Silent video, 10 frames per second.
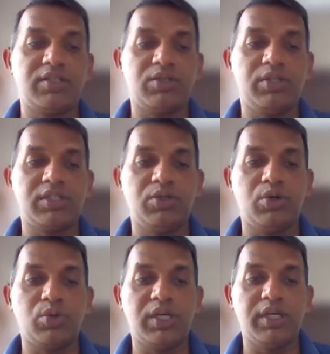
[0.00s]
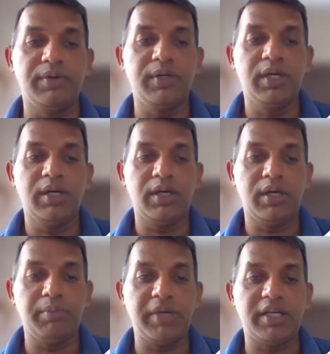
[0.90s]
So it's go to the
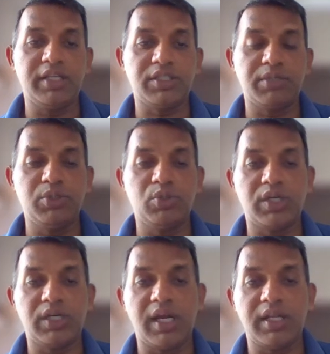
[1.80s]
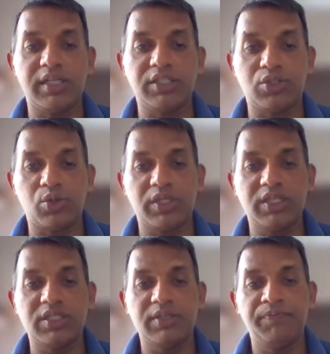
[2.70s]
main distributor and the stockist,